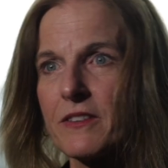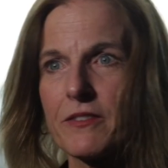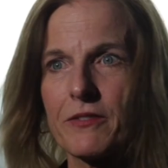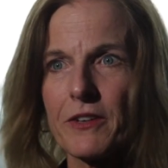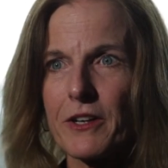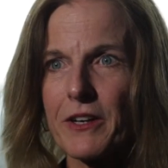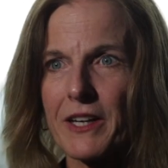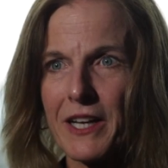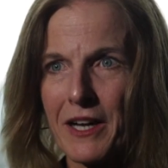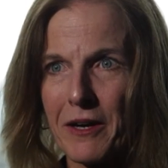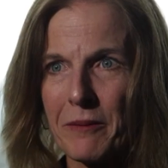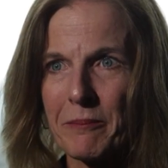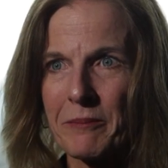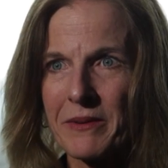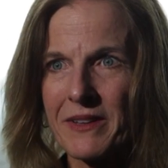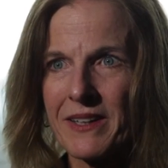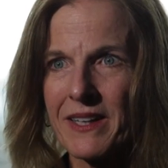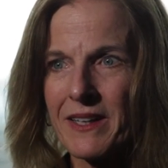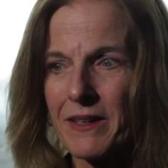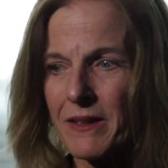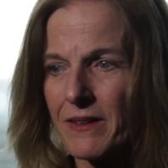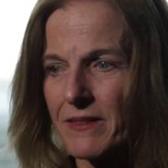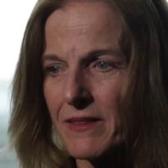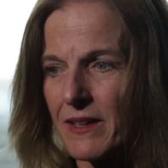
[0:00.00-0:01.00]
It's very
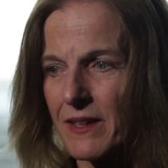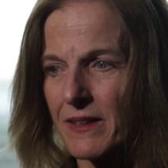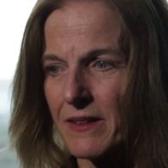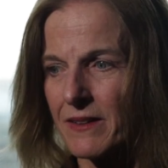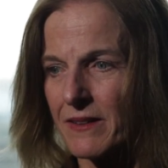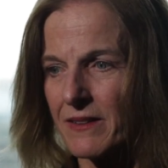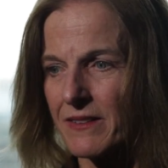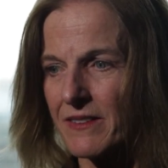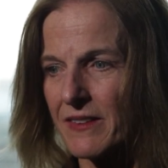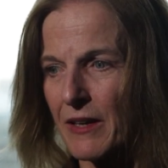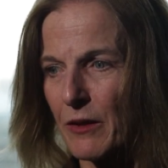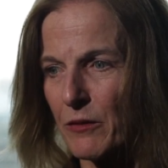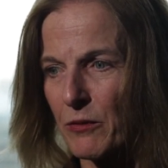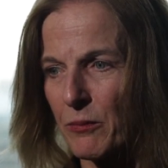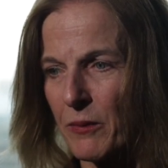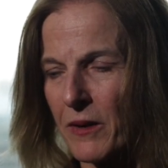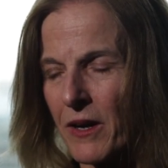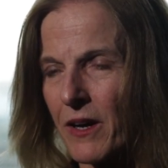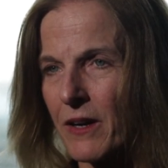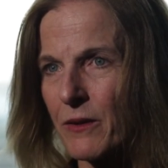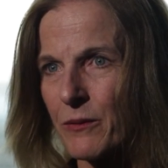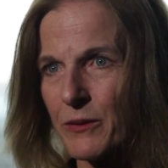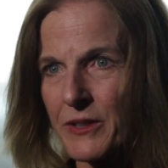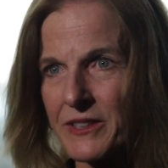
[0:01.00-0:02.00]
humbling that
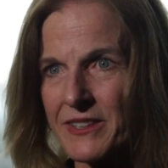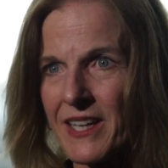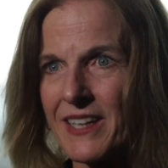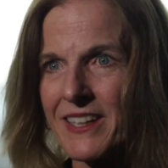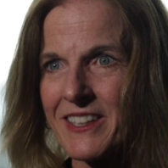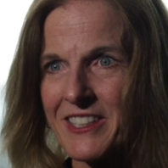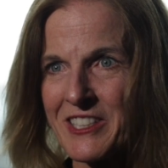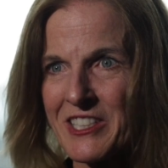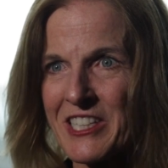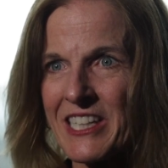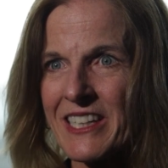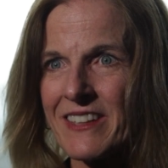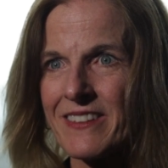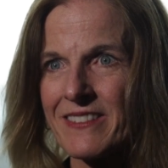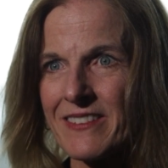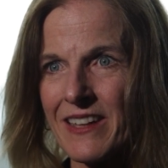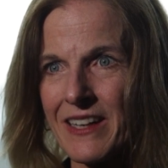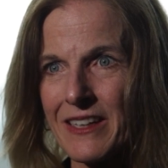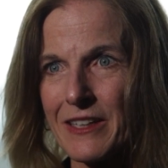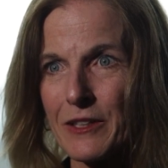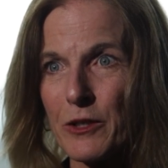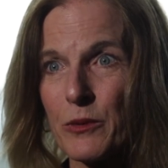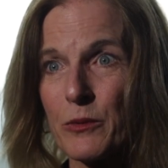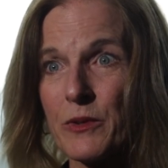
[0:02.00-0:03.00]
Southpaw would take a chance
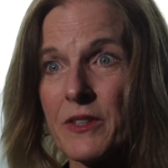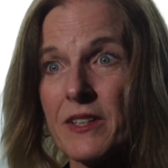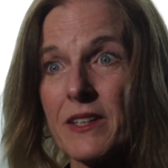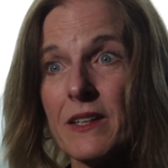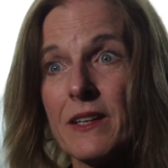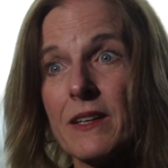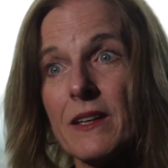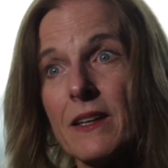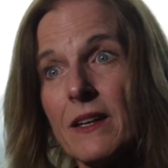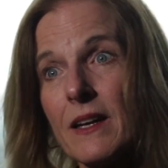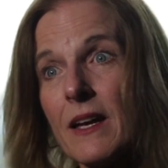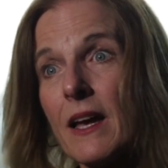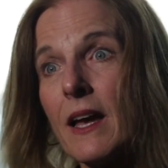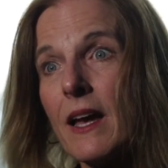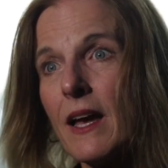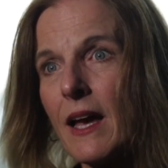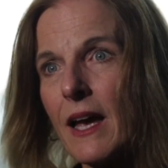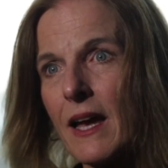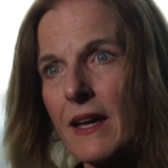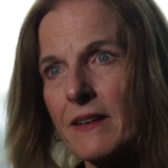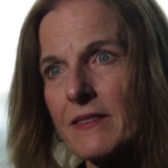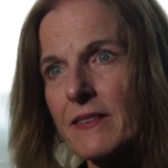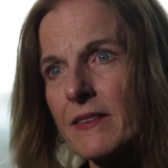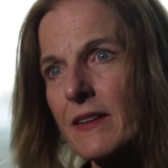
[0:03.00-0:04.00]
on an OT,
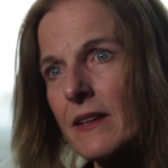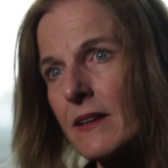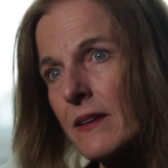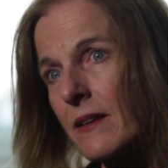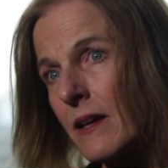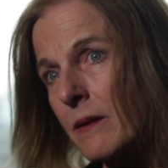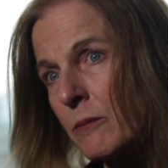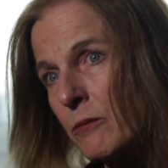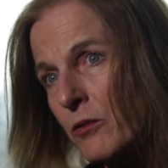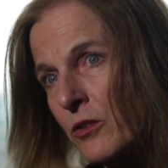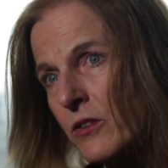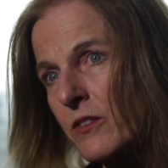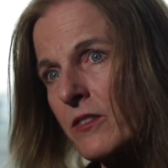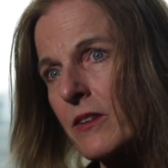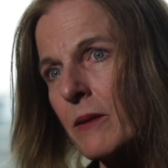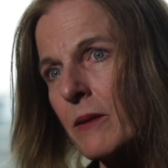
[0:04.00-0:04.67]
asking them for